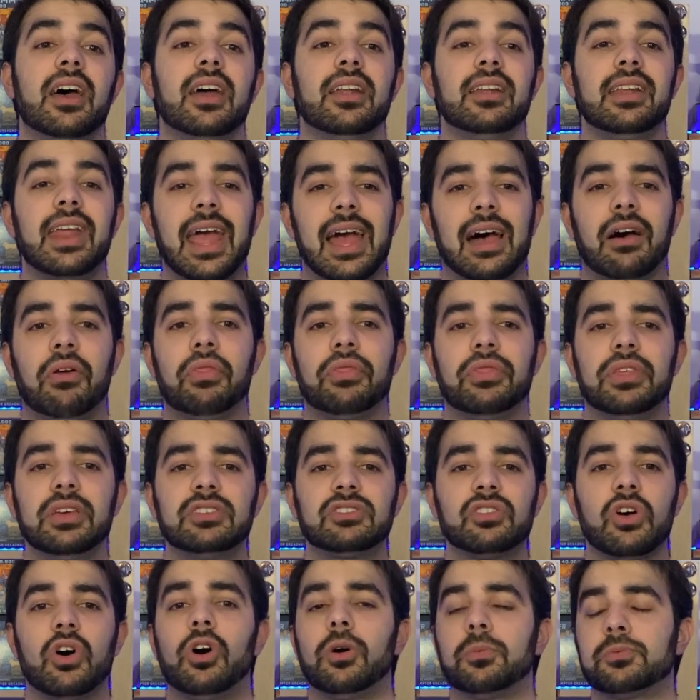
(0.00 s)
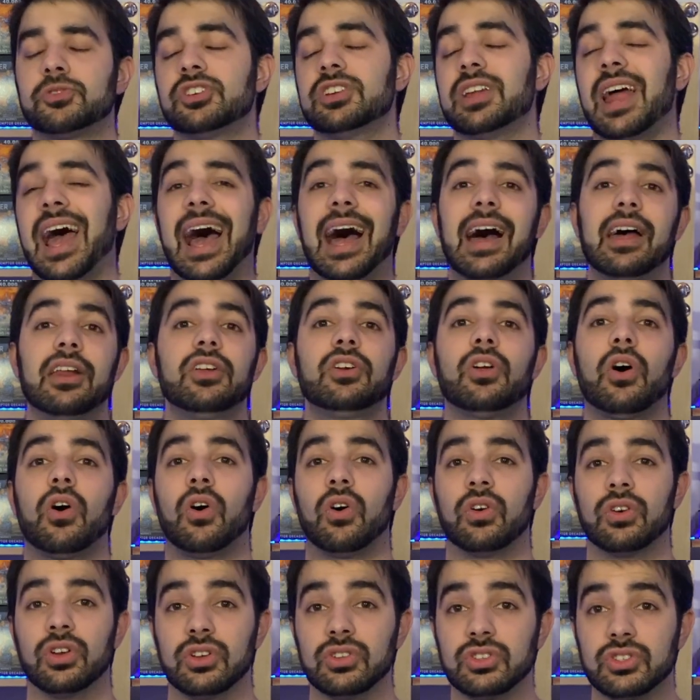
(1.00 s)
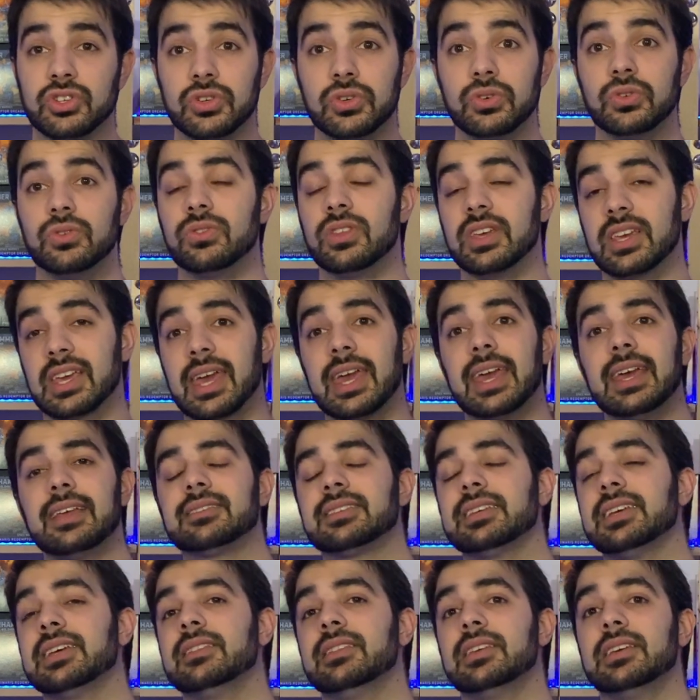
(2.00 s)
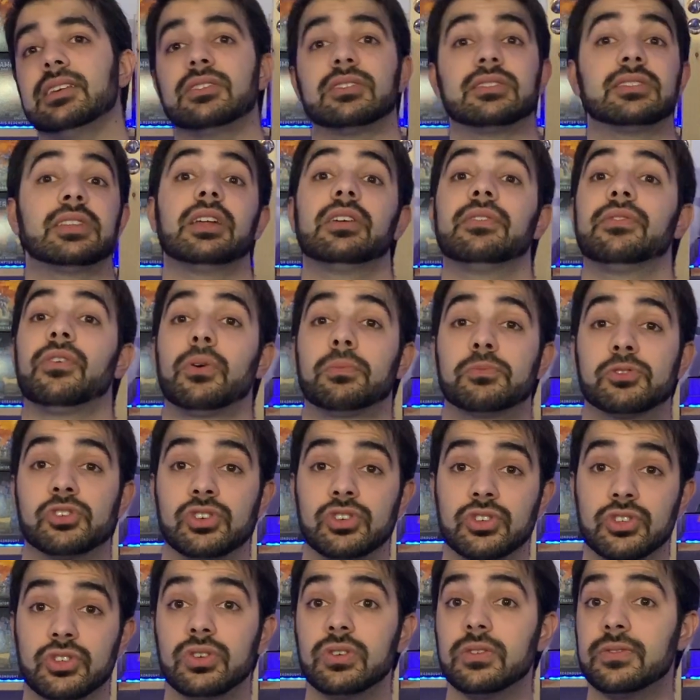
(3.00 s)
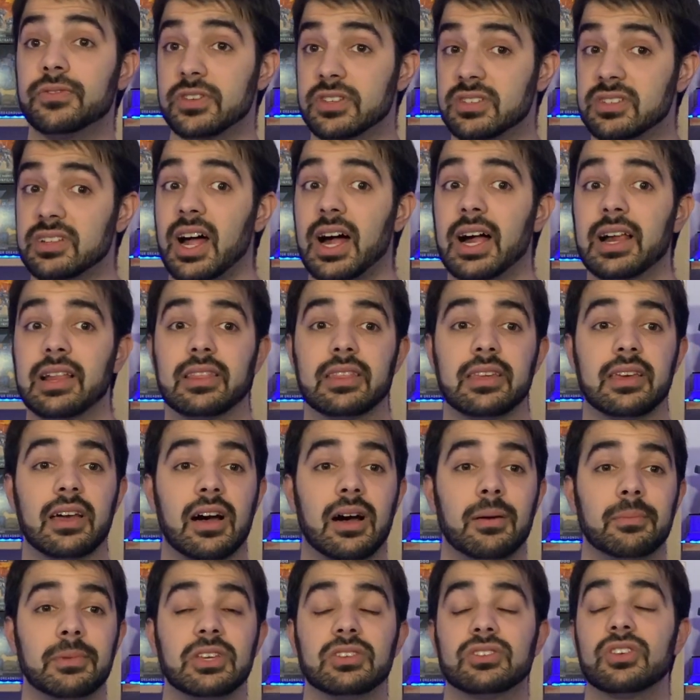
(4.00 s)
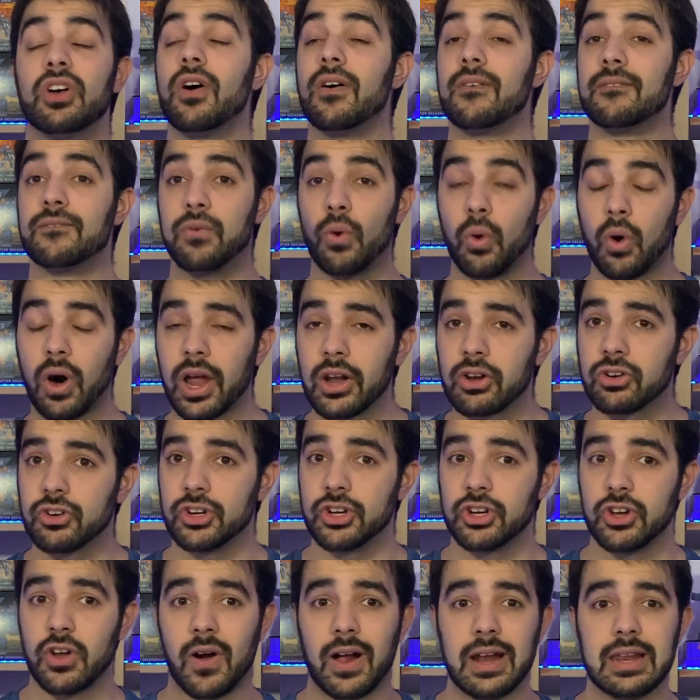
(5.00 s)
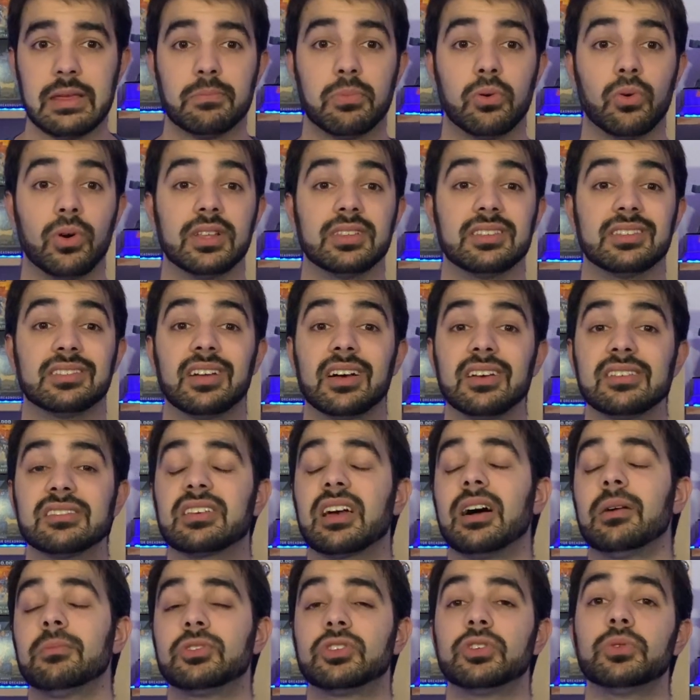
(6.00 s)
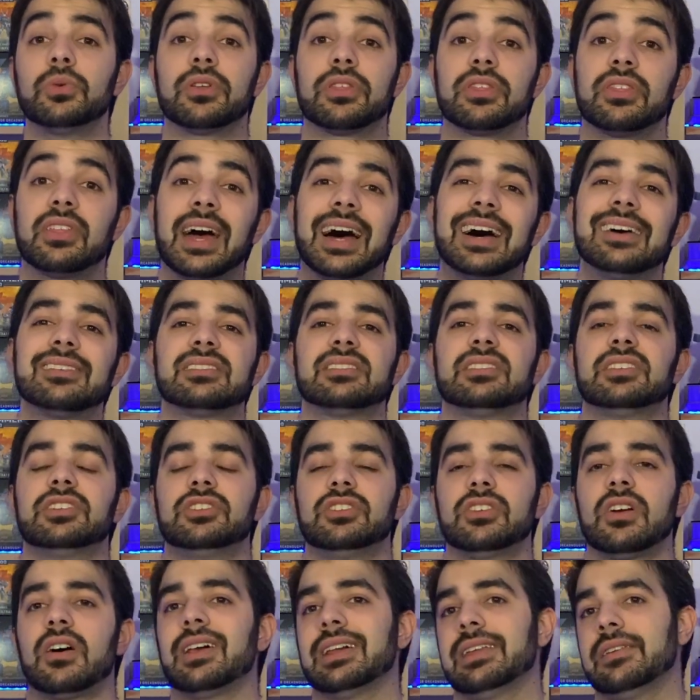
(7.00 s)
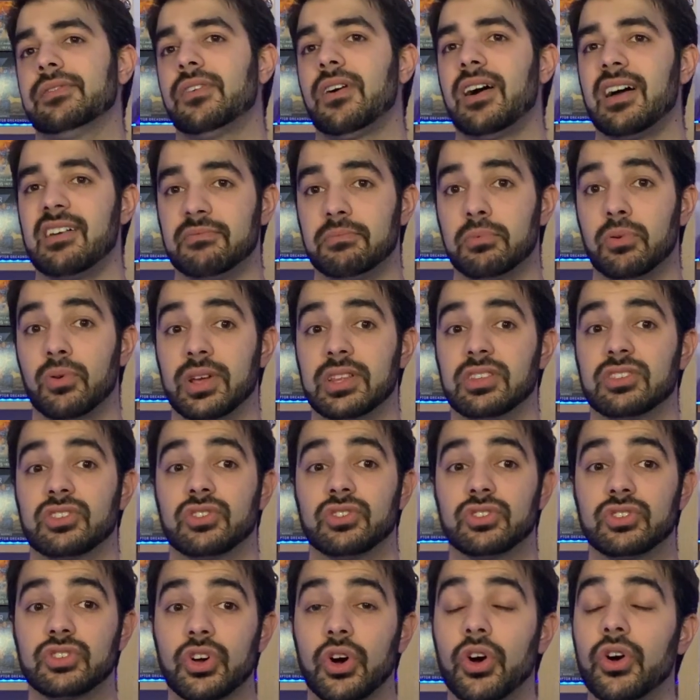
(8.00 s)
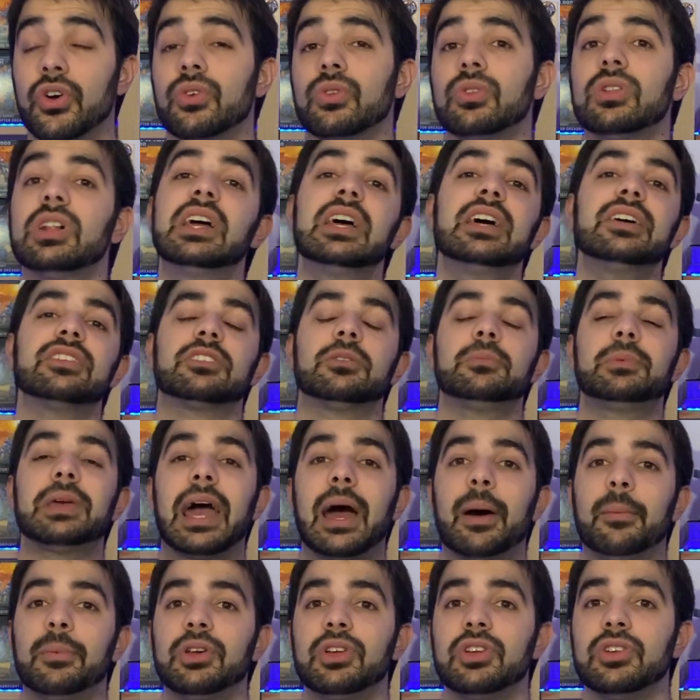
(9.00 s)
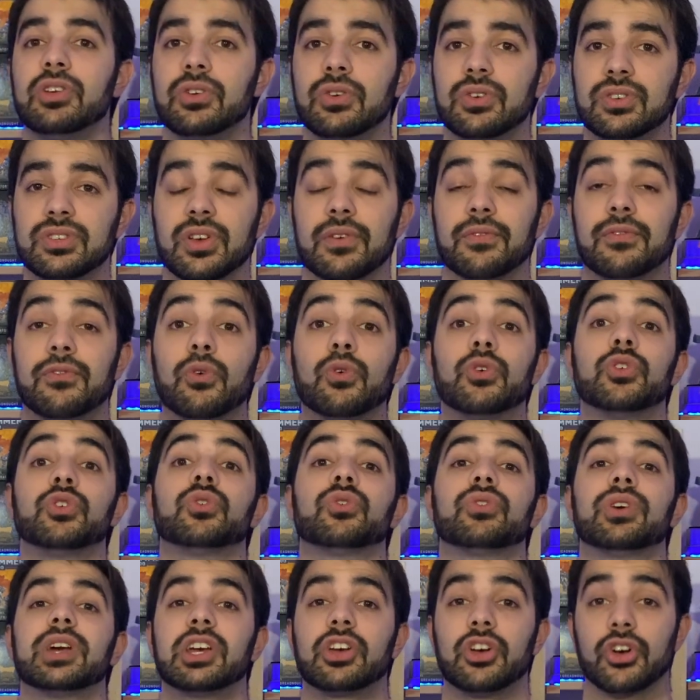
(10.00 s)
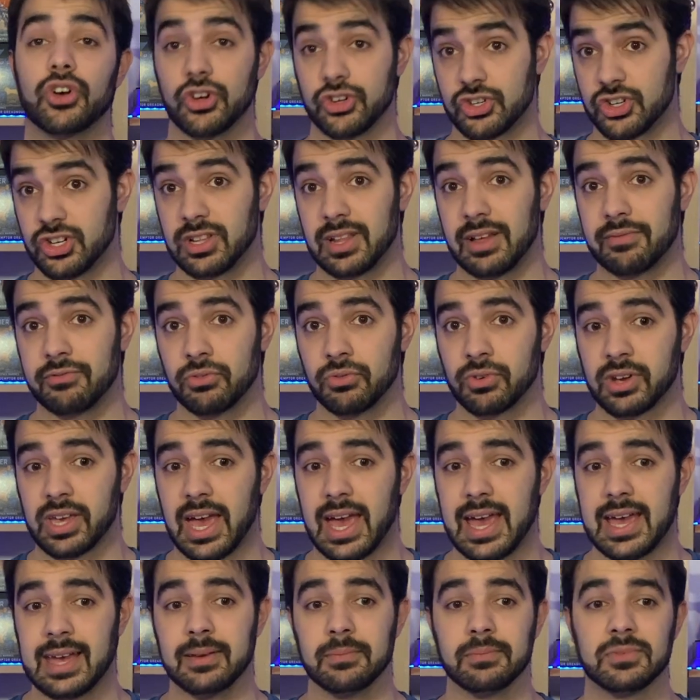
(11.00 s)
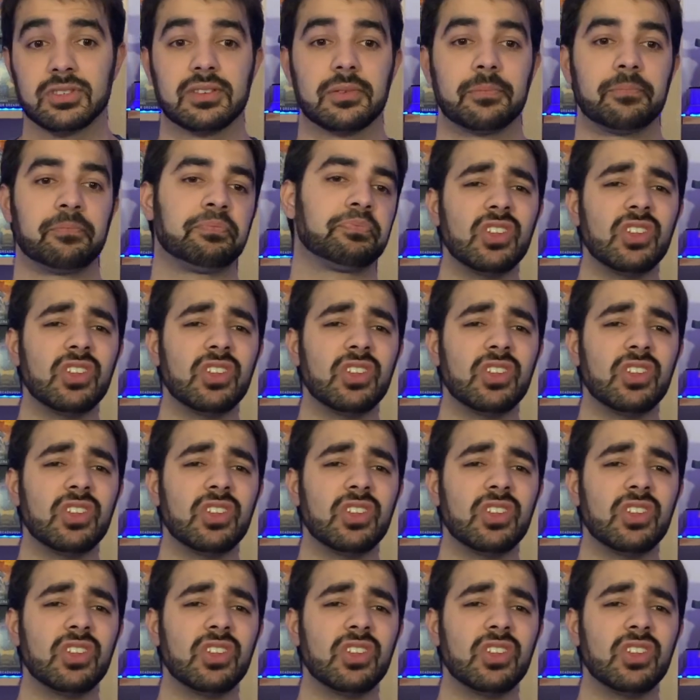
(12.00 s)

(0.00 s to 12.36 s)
Now, this option added on to the kits in the instead of option 2 for starting the armies, 490 points, does come to 1,095 points total to be able to use for your incursion level games.